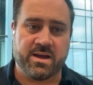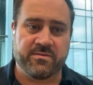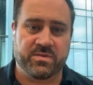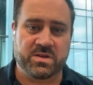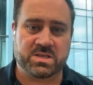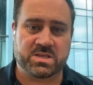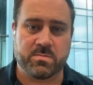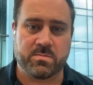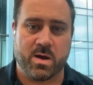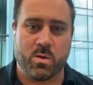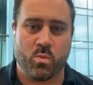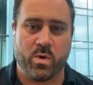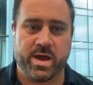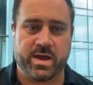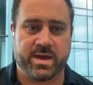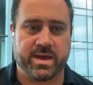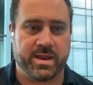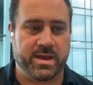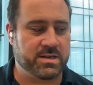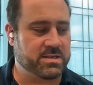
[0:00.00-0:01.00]
Well, Dave,
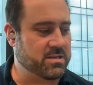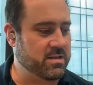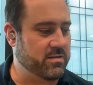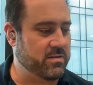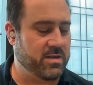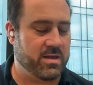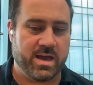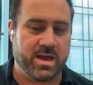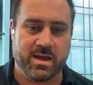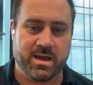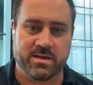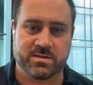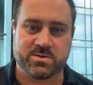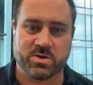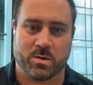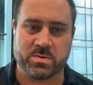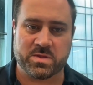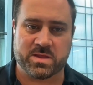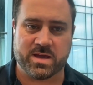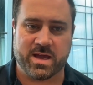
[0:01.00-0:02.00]
listen, mate, we're getting to the
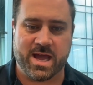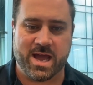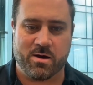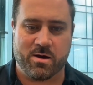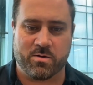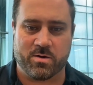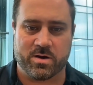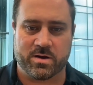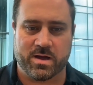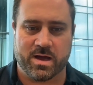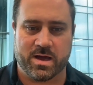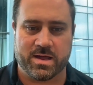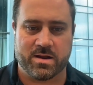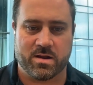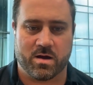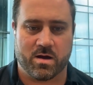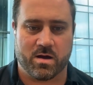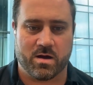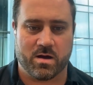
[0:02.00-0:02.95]
top of the hour, and